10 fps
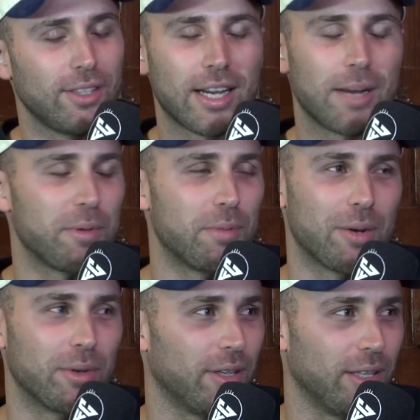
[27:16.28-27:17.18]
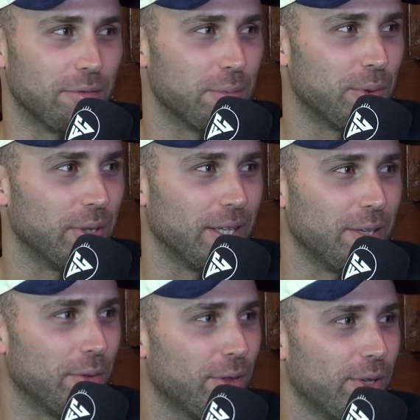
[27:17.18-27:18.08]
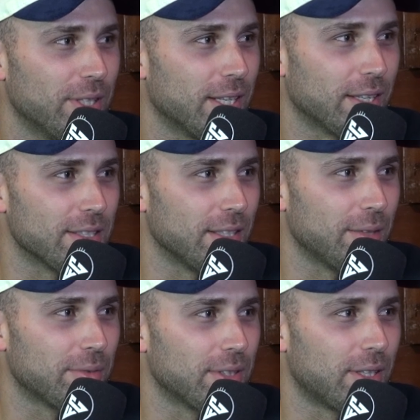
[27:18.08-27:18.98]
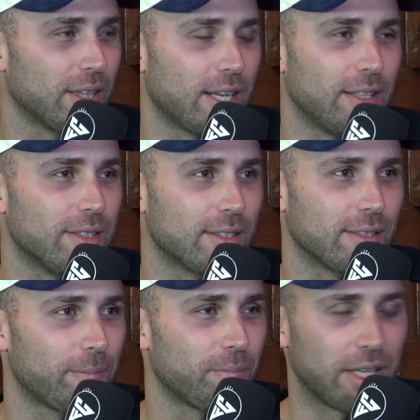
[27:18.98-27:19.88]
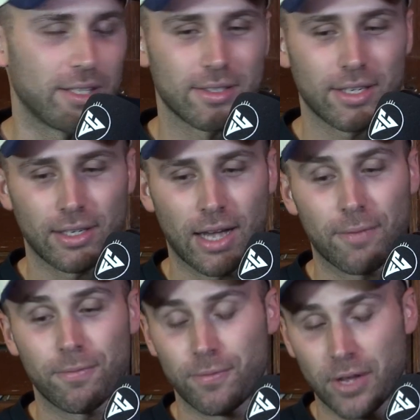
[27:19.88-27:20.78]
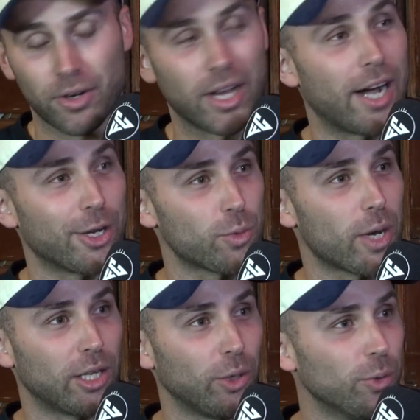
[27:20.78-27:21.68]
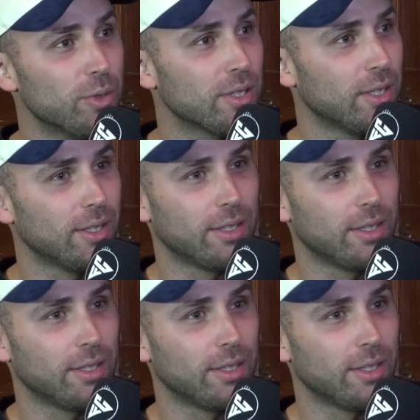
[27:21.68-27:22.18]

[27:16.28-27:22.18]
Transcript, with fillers: you can't be blowing an eleven point lead with thirty seconds left. Like that is that is a very harsh way to lose,